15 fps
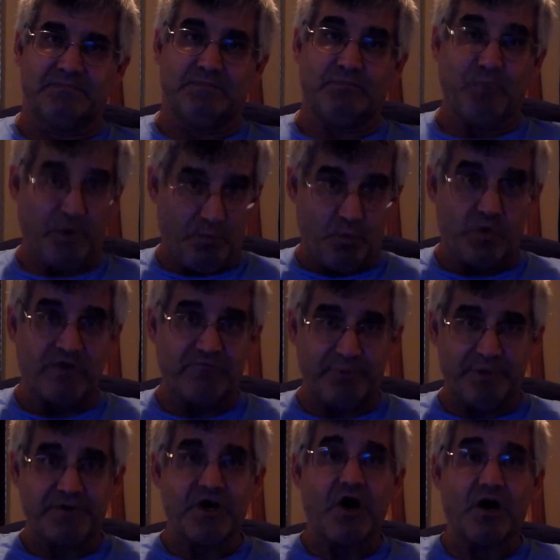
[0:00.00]
But we've
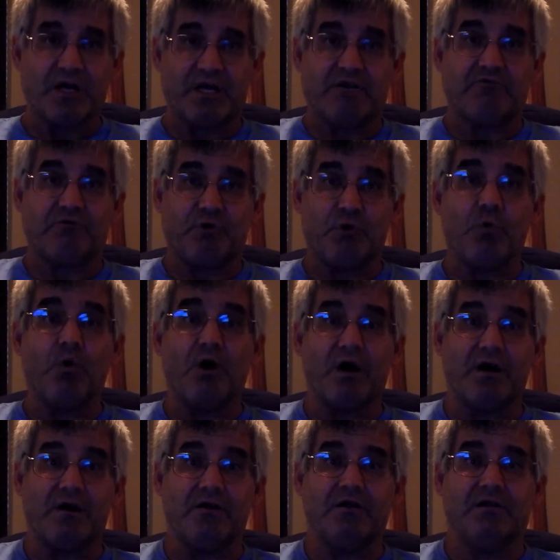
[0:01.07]
been talking for a
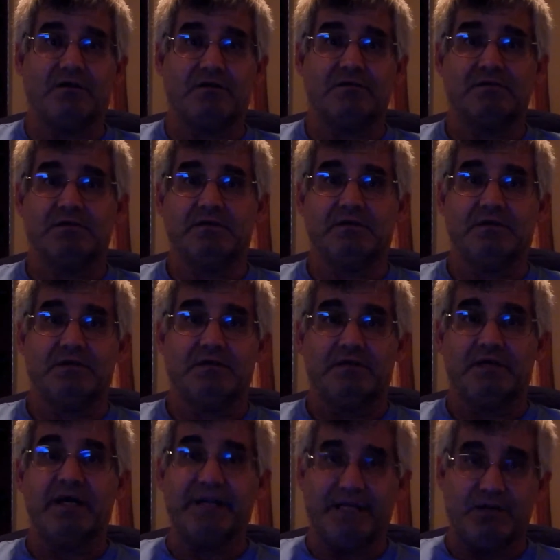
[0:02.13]
while,
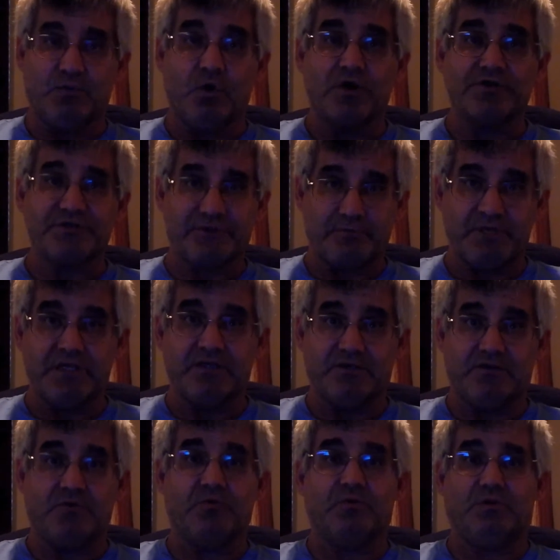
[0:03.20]
and he wants to meet you.